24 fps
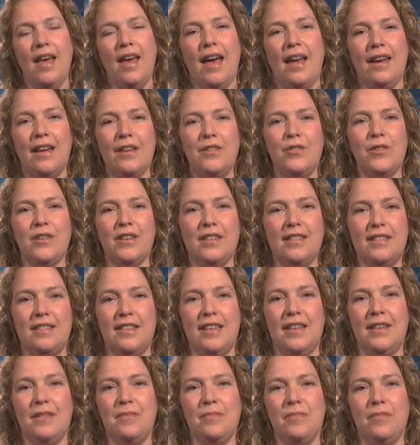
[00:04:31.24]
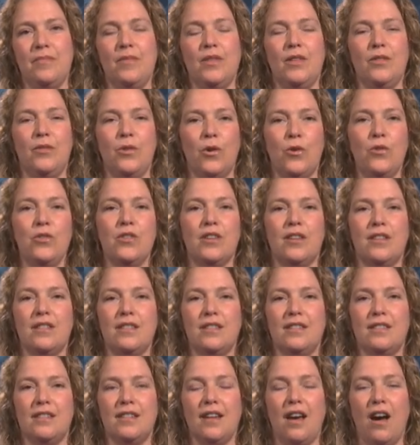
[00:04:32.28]
And as you can see,
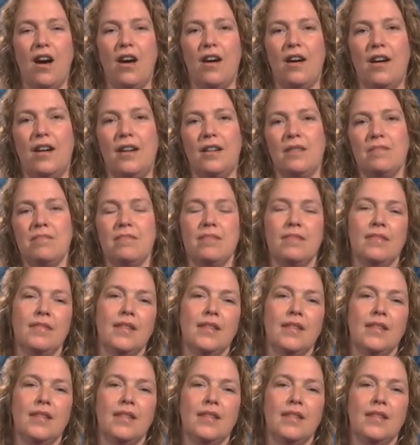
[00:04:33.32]
donors are